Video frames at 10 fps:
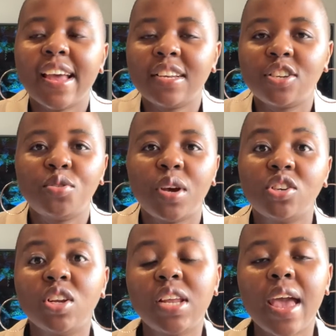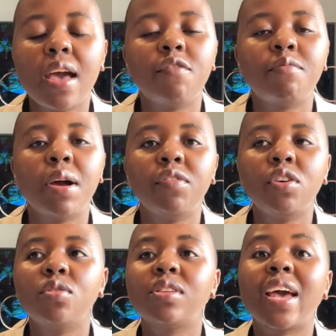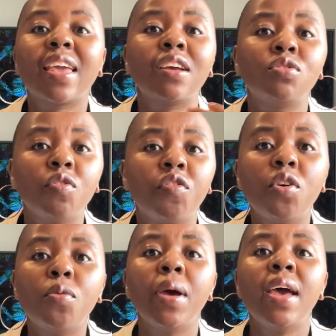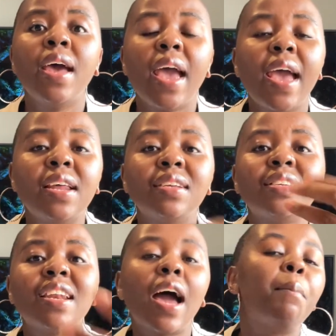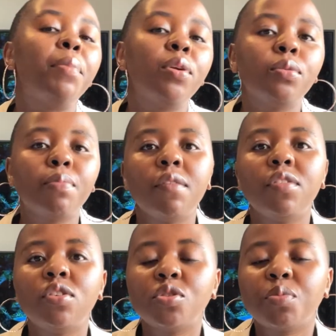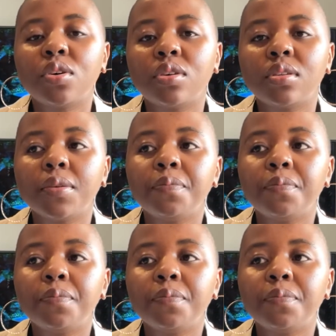to actually have my videos. I get to film, edit, and upload my videos, because